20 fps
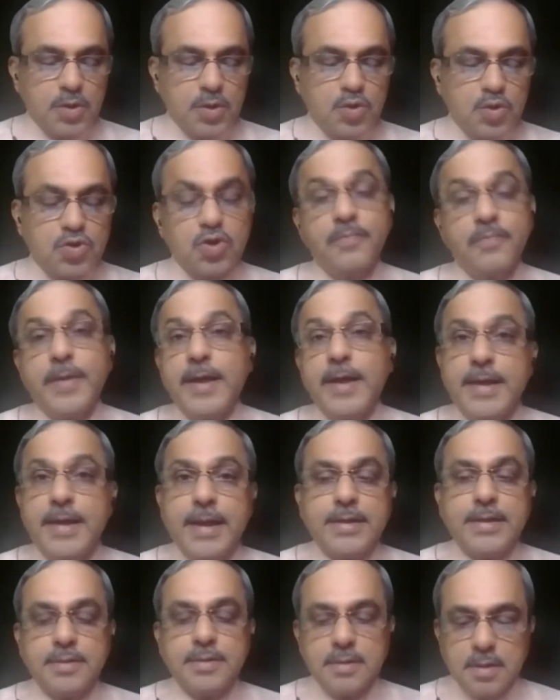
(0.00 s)
You should
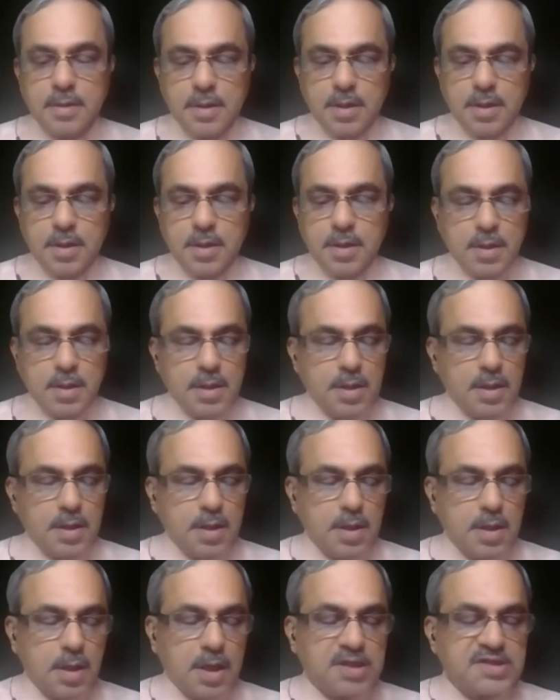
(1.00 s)
maintain
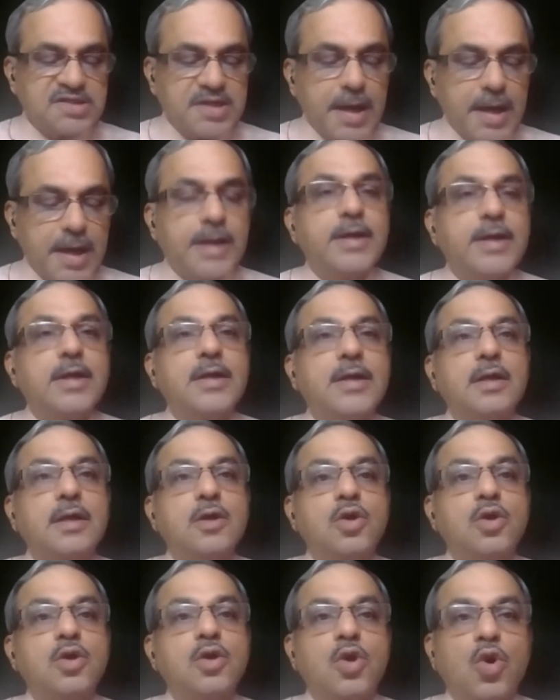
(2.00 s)
a standard
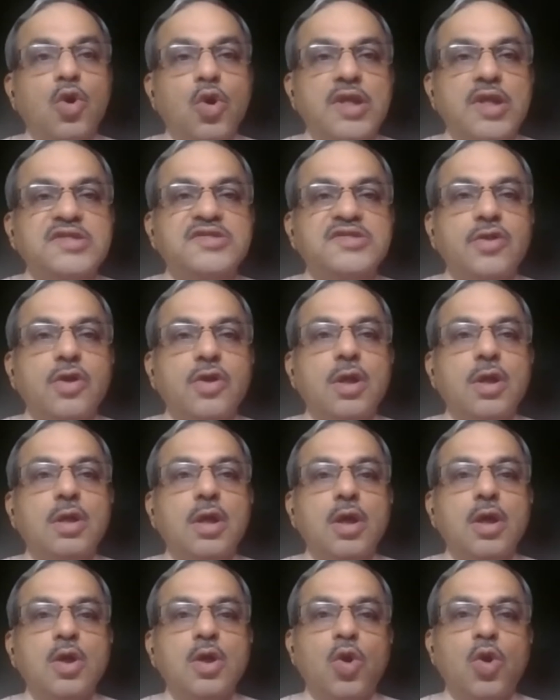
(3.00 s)

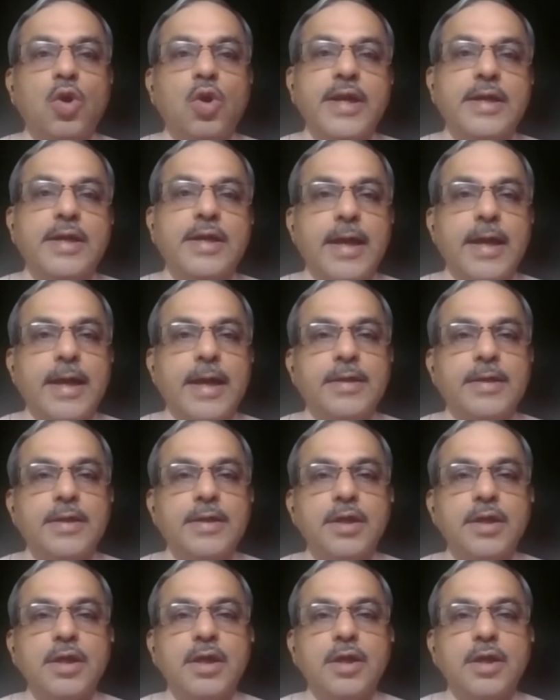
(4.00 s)
cholesterol lowering diet
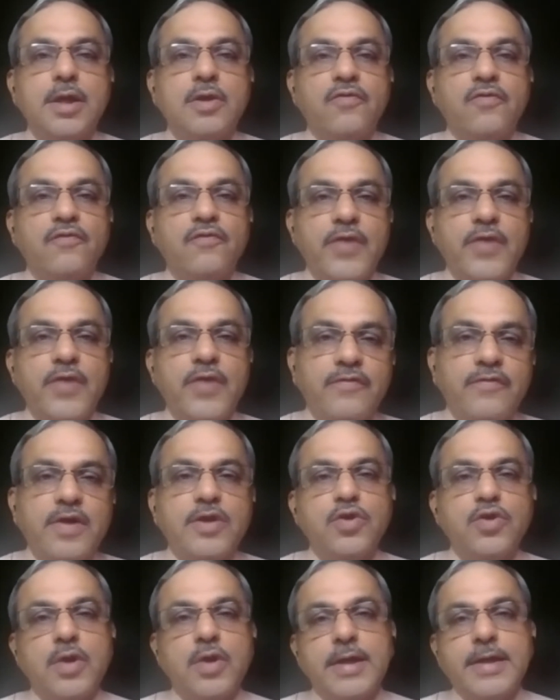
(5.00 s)

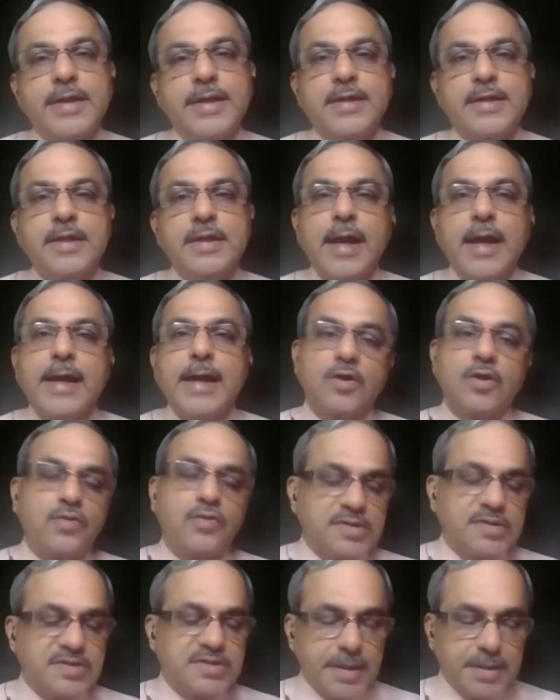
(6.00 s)
whenever you are taking
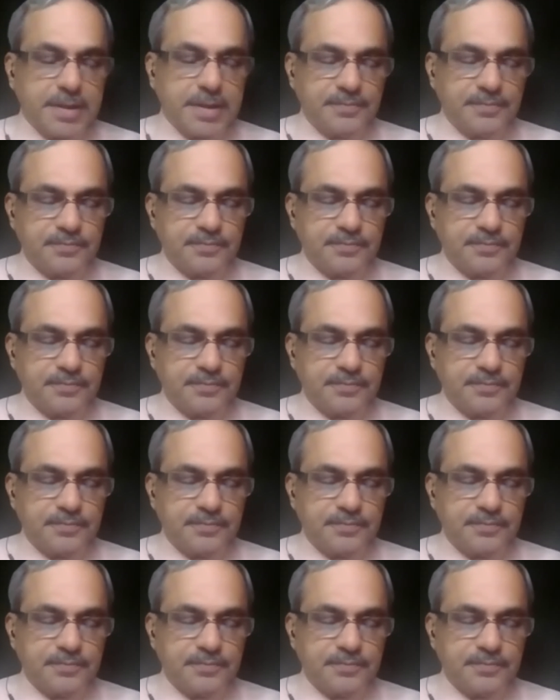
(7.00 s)
atorvastatin.